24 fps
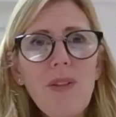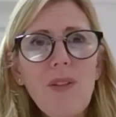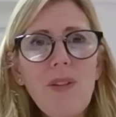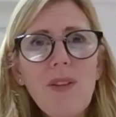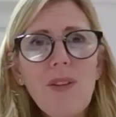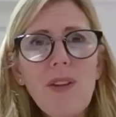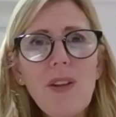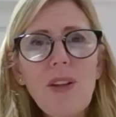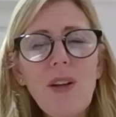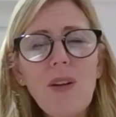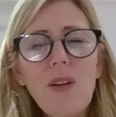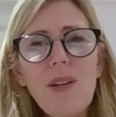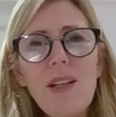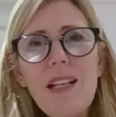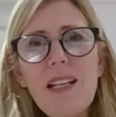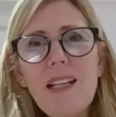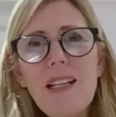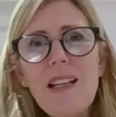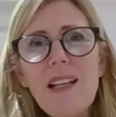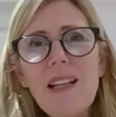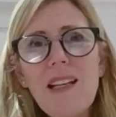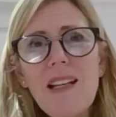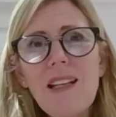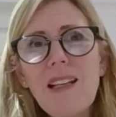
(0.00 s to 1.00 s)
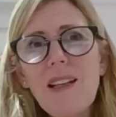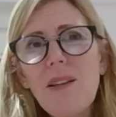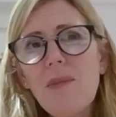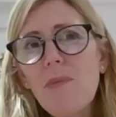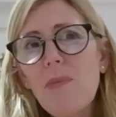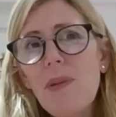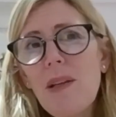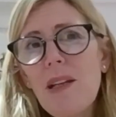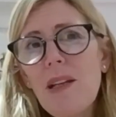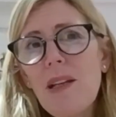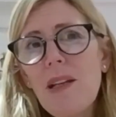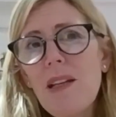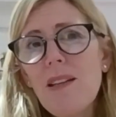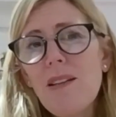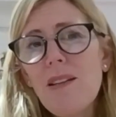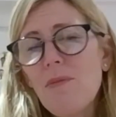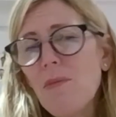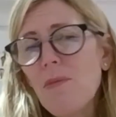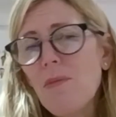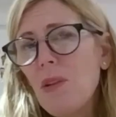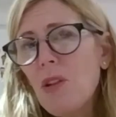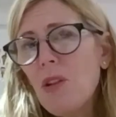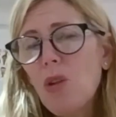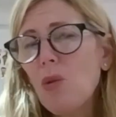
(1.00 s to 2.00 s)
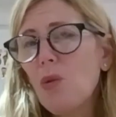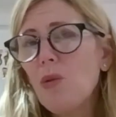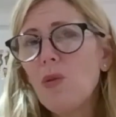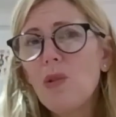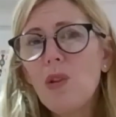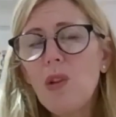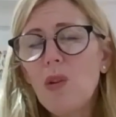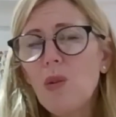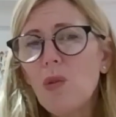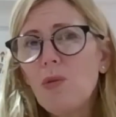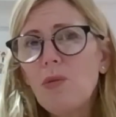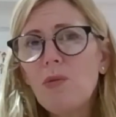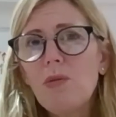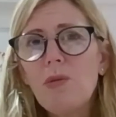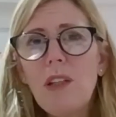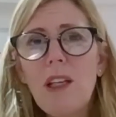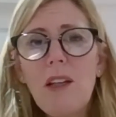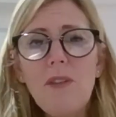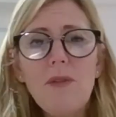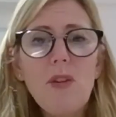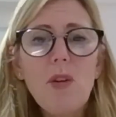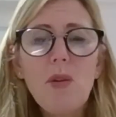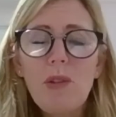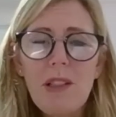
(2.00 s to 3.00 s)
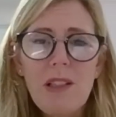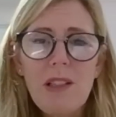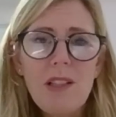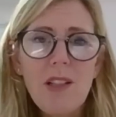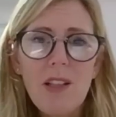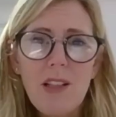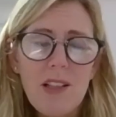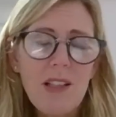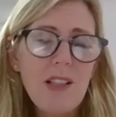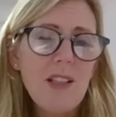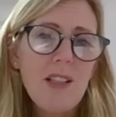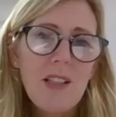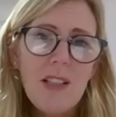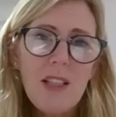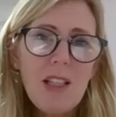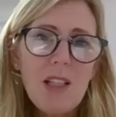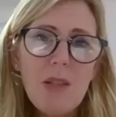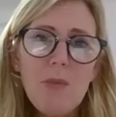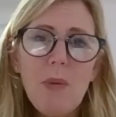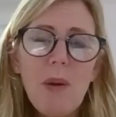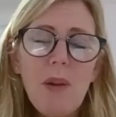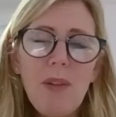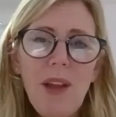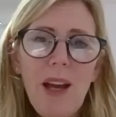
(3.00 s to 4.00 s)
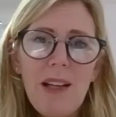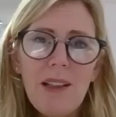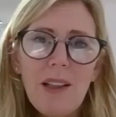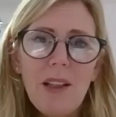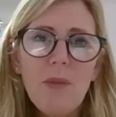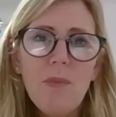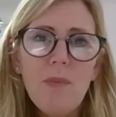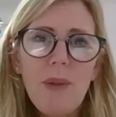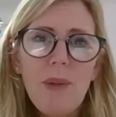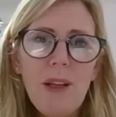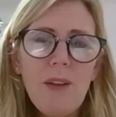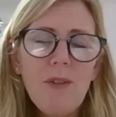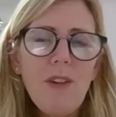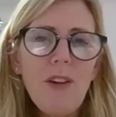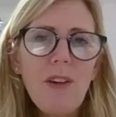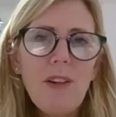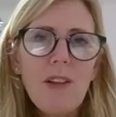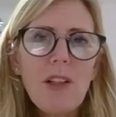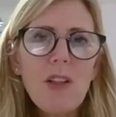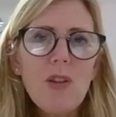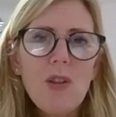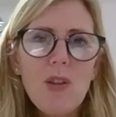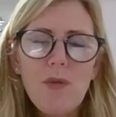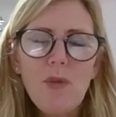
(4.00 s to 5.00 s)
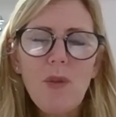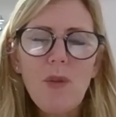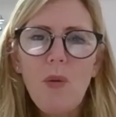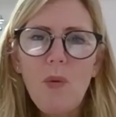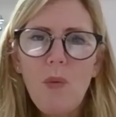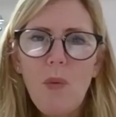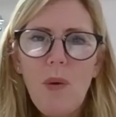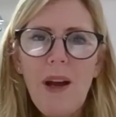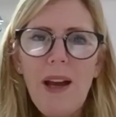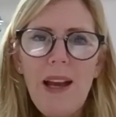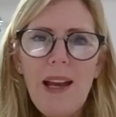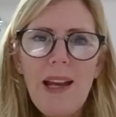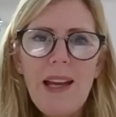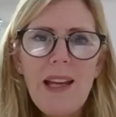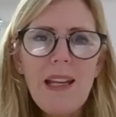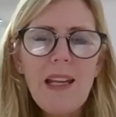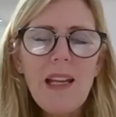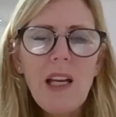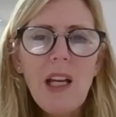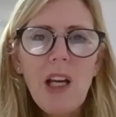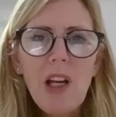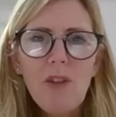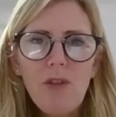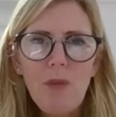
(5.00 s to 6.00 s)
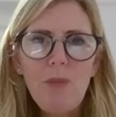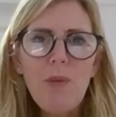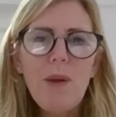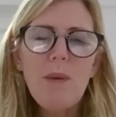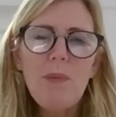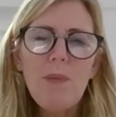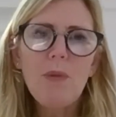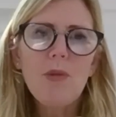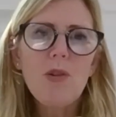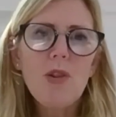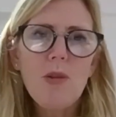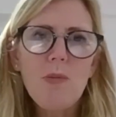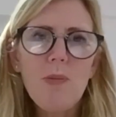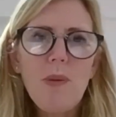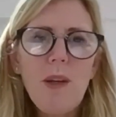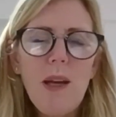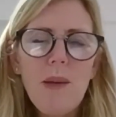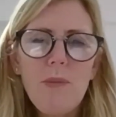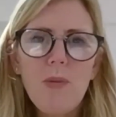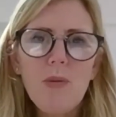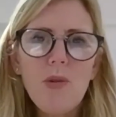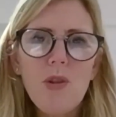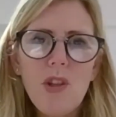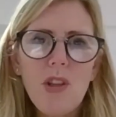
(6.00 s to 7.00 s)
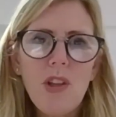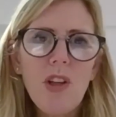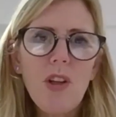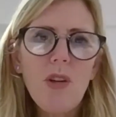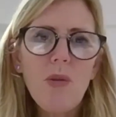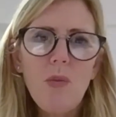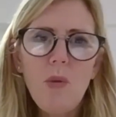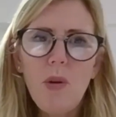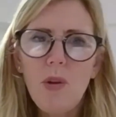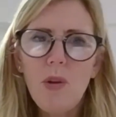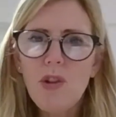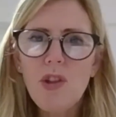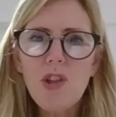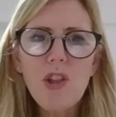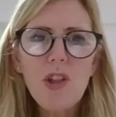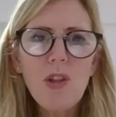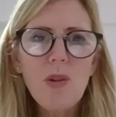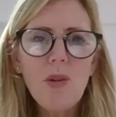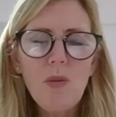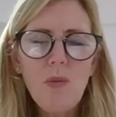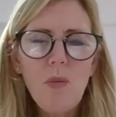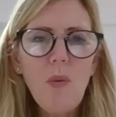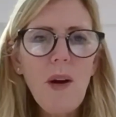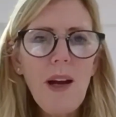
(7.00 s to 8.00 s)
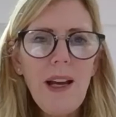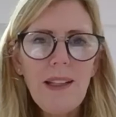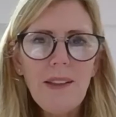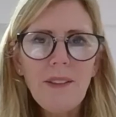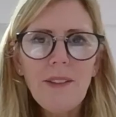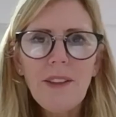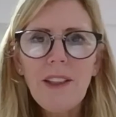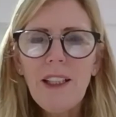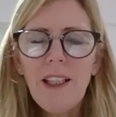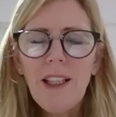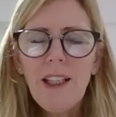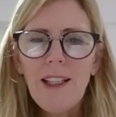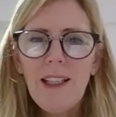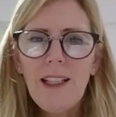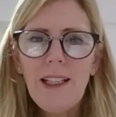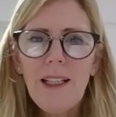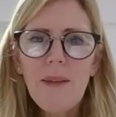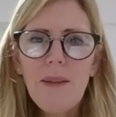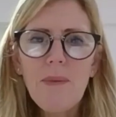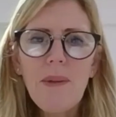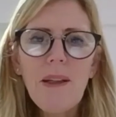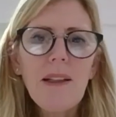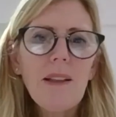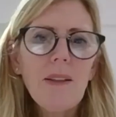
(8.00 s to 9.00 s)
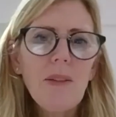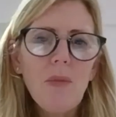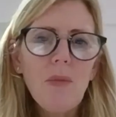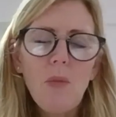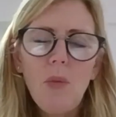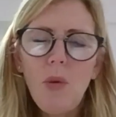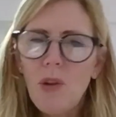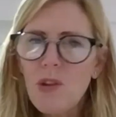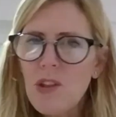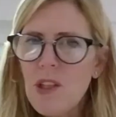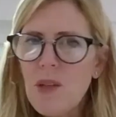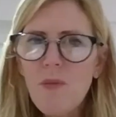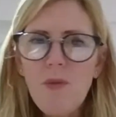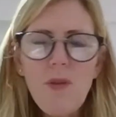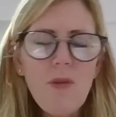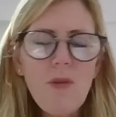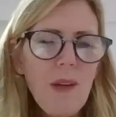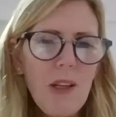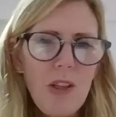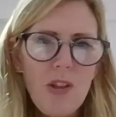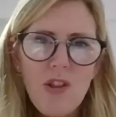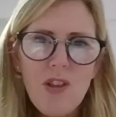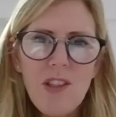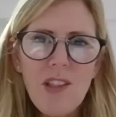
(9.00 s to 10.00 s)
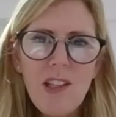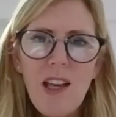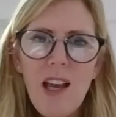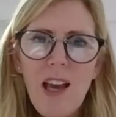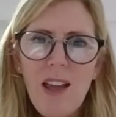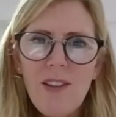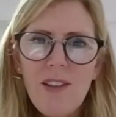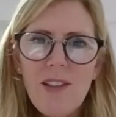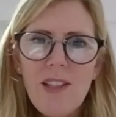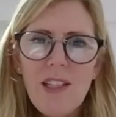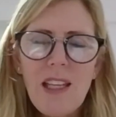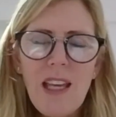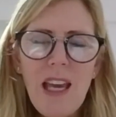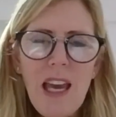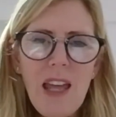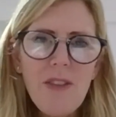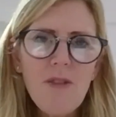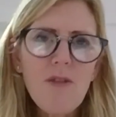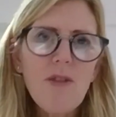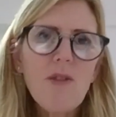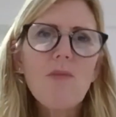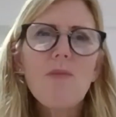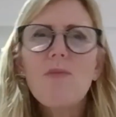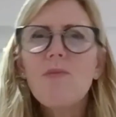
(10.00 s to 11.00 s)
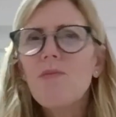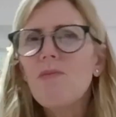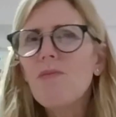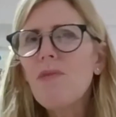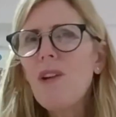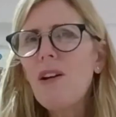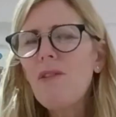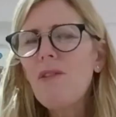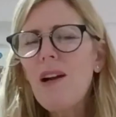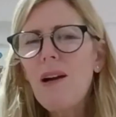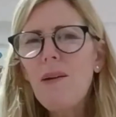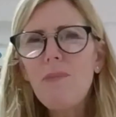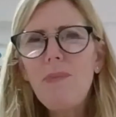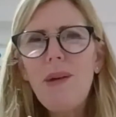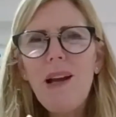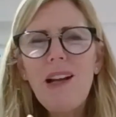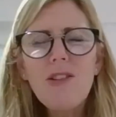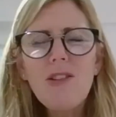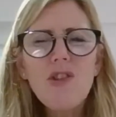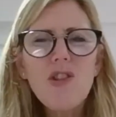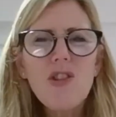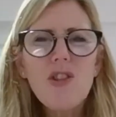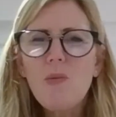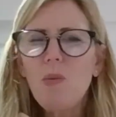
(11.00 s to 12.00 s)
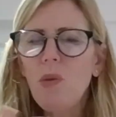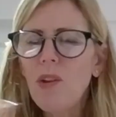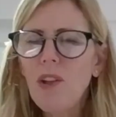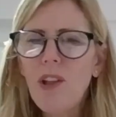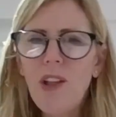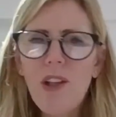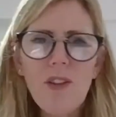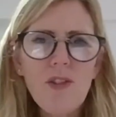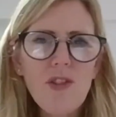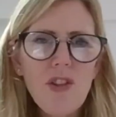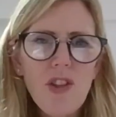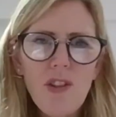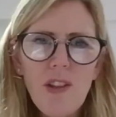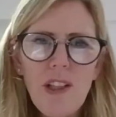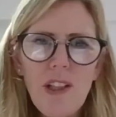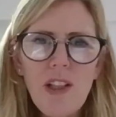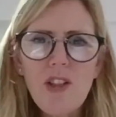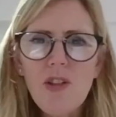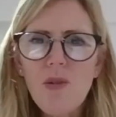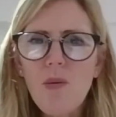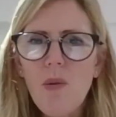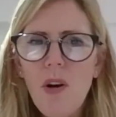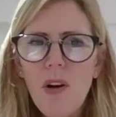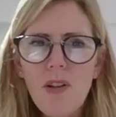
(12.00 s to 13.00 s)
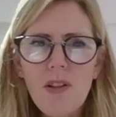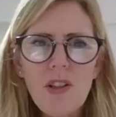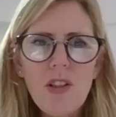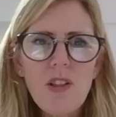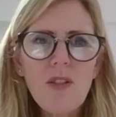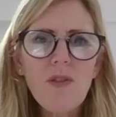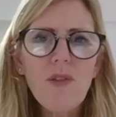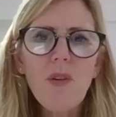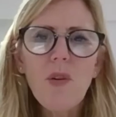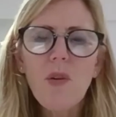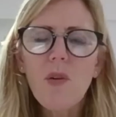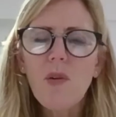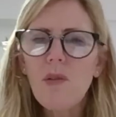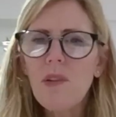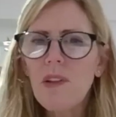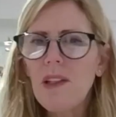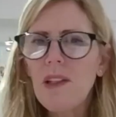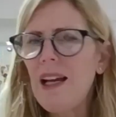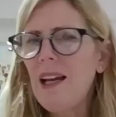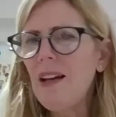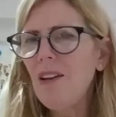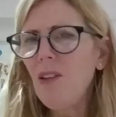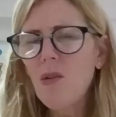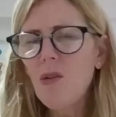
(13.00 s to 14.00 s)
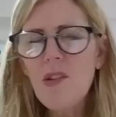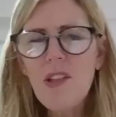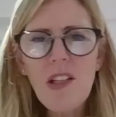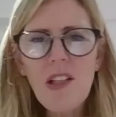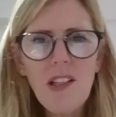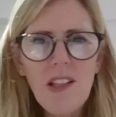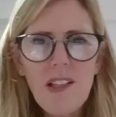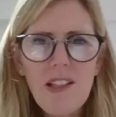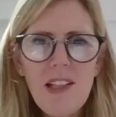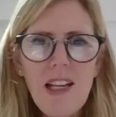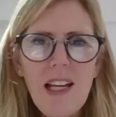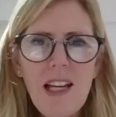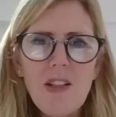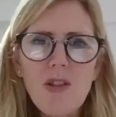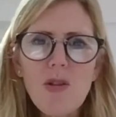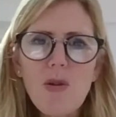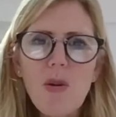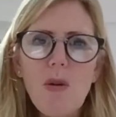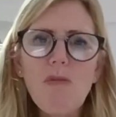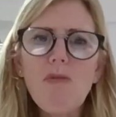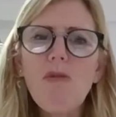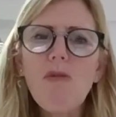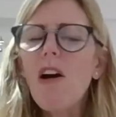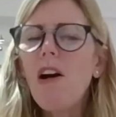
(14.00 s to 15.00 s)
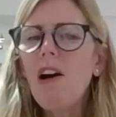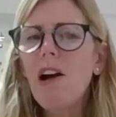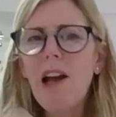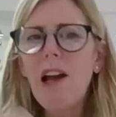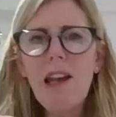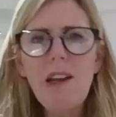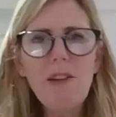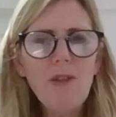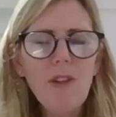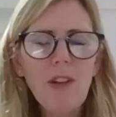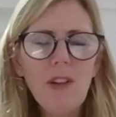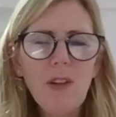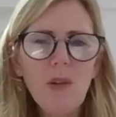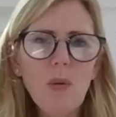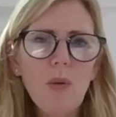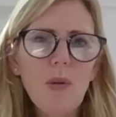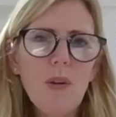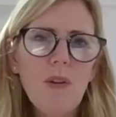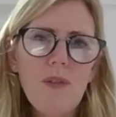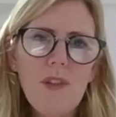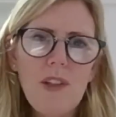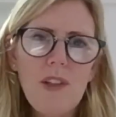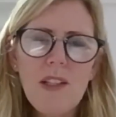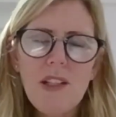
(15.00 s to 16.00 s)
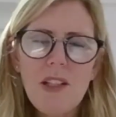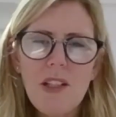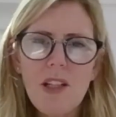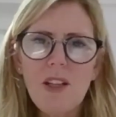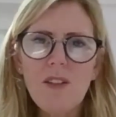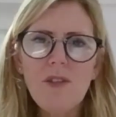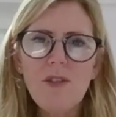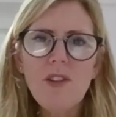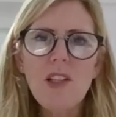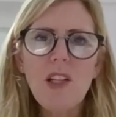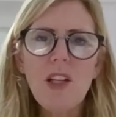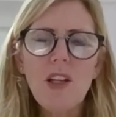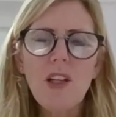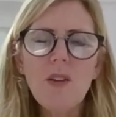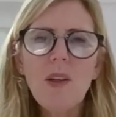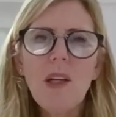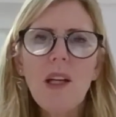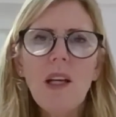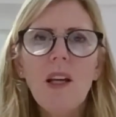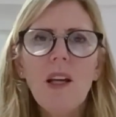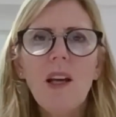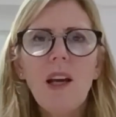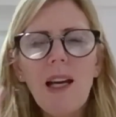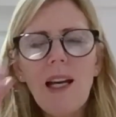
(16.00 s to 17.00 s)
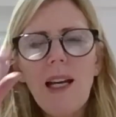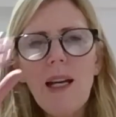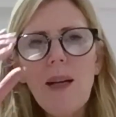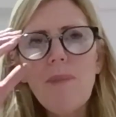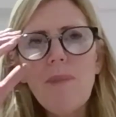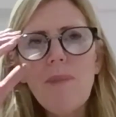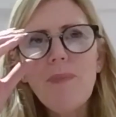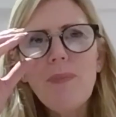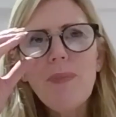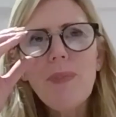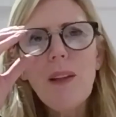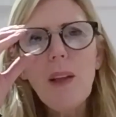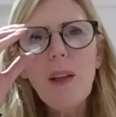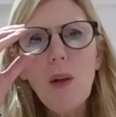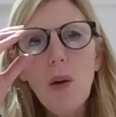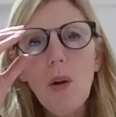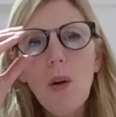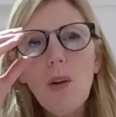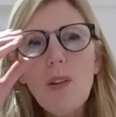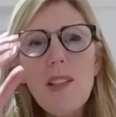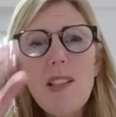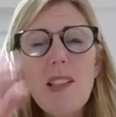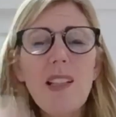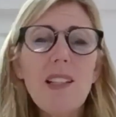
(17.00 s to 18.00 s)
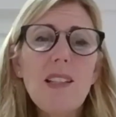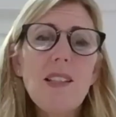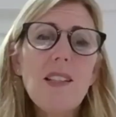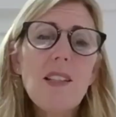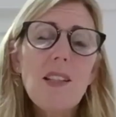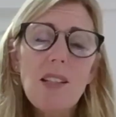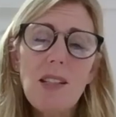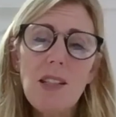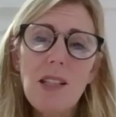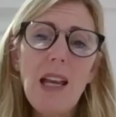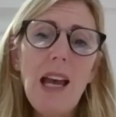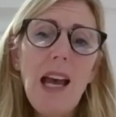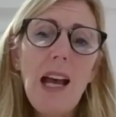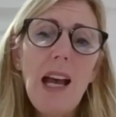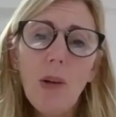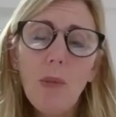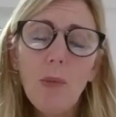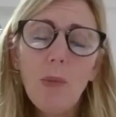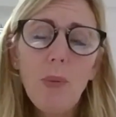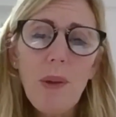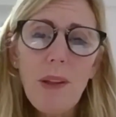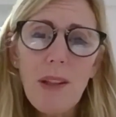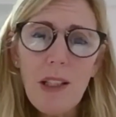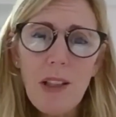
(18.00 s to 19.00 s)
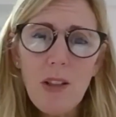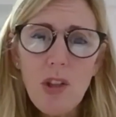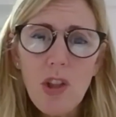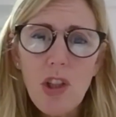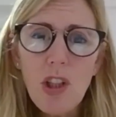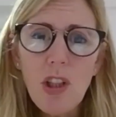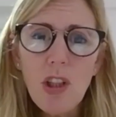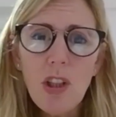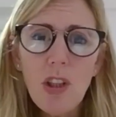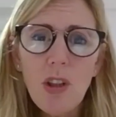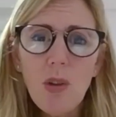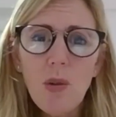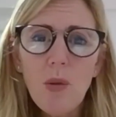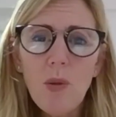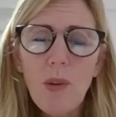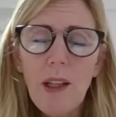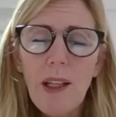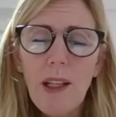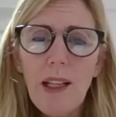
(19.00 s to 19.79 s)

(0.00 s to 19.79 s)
You know, it can be, well, you'll give your insight into this, but that can be a very useful way for people to be able to know what to do and when, and what information to gather together, and around pensions, what on earth do you need to ask for, and how long is it going to take to arrive, and all of this stuff. So solicitors help with it too.